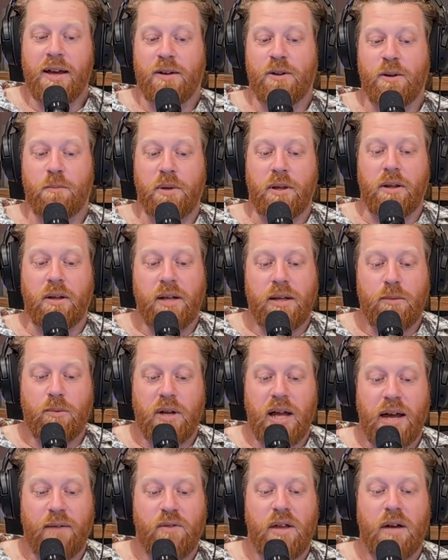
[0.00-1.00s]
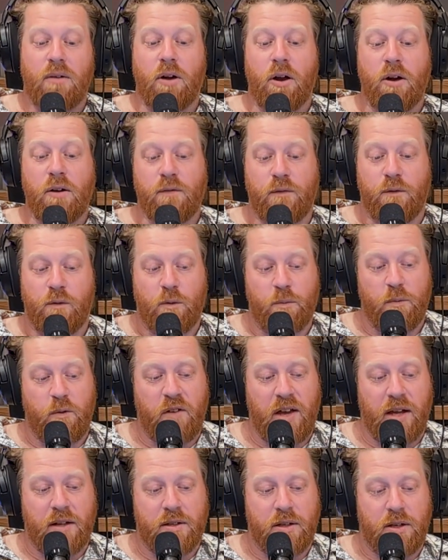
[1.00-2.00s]
Nobility would have their own form
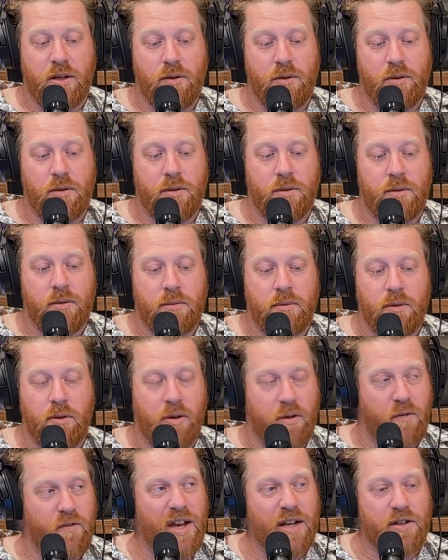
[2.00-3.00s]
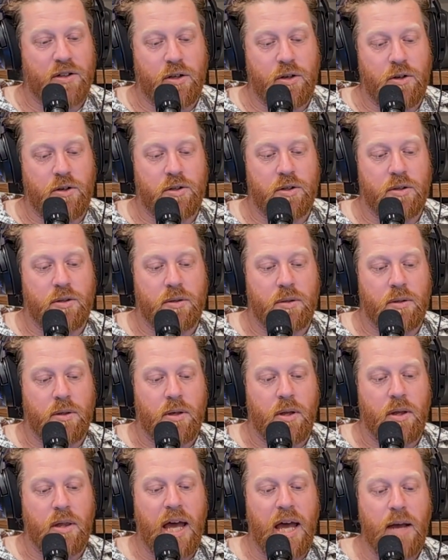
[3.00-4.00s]
of execution.
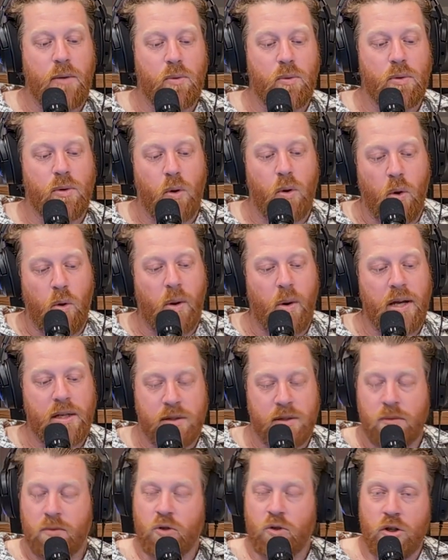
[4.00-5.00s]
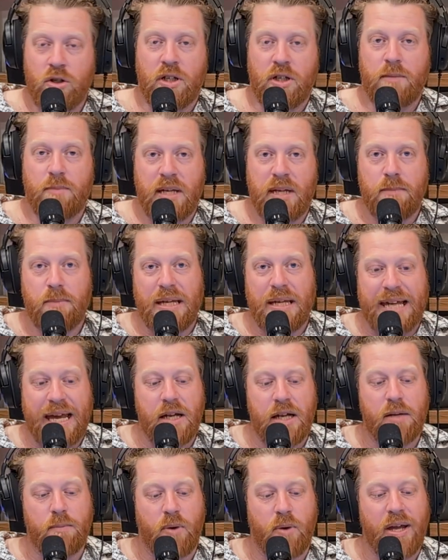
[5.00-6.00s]
They would always usually be
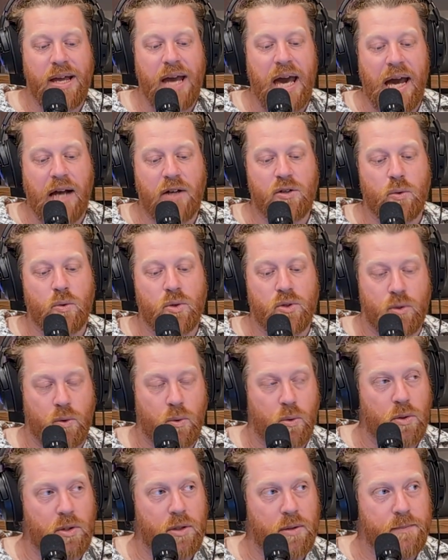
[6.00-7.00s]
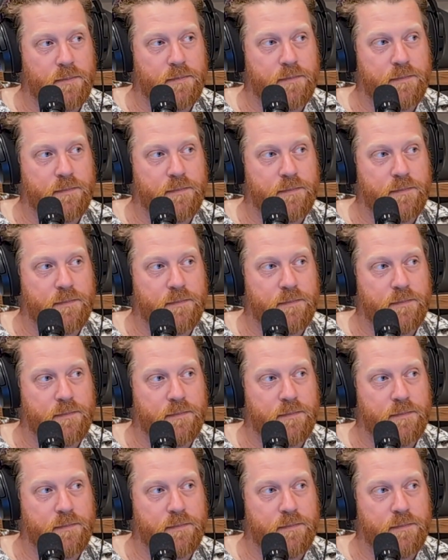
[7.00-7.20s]
beheaded by axe or sword.